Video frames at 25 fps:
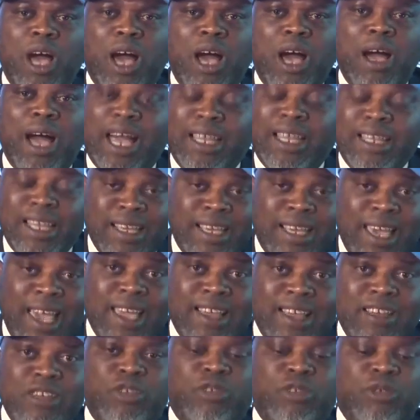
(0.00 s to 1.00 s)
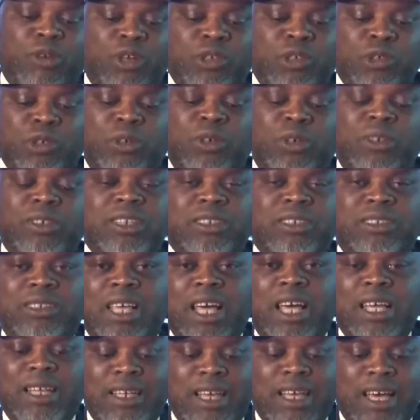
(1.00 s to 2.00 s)
And again, you should also
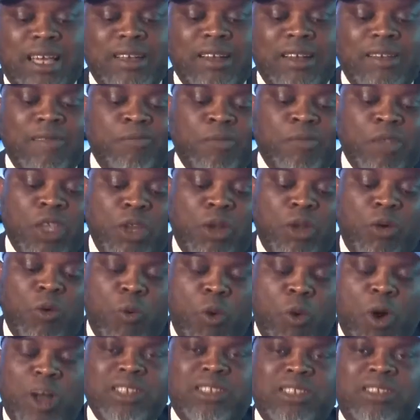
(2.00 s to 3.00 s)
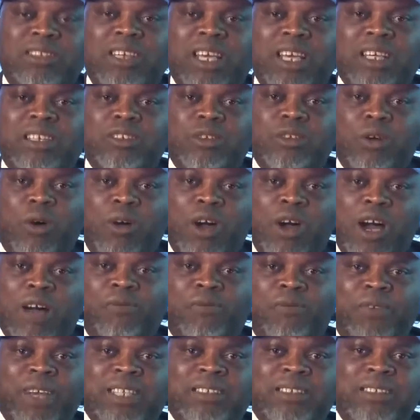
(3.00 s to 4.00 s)
understand that, you know, one sector
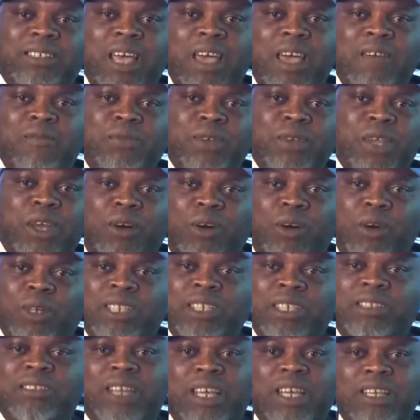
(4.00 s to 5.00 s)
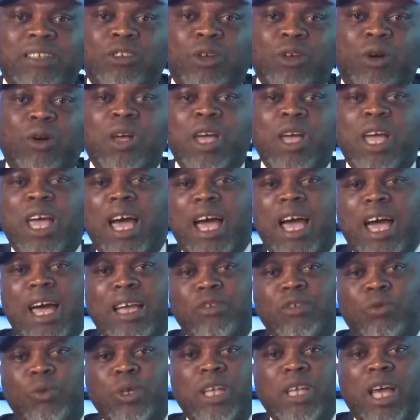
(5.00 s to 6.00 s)
affects every other sector,
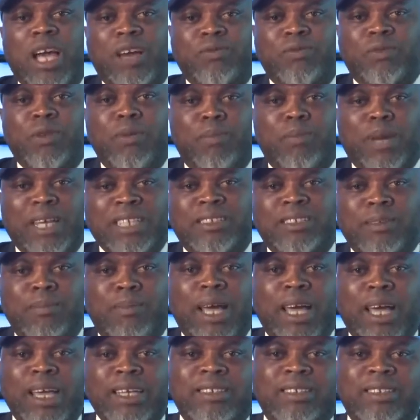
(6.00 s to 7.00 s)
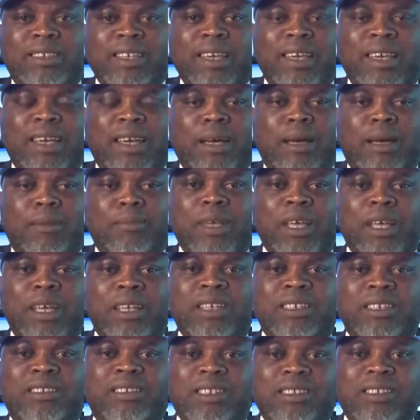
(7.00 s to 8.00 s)
and we have to maximize
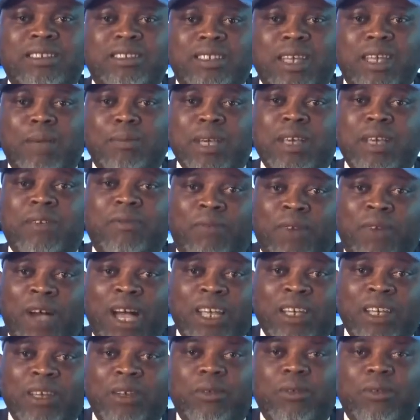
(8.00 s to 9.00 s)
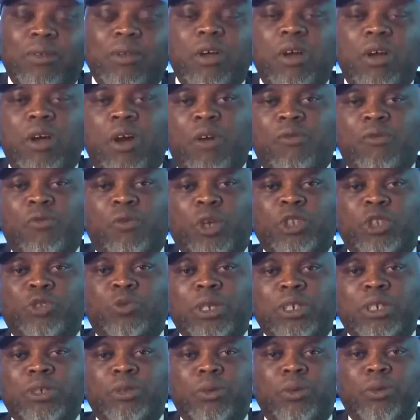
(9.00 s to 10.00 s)
the systemic value of
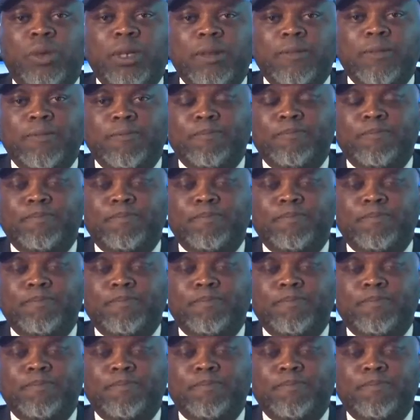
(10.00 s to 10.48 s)
what we're doing.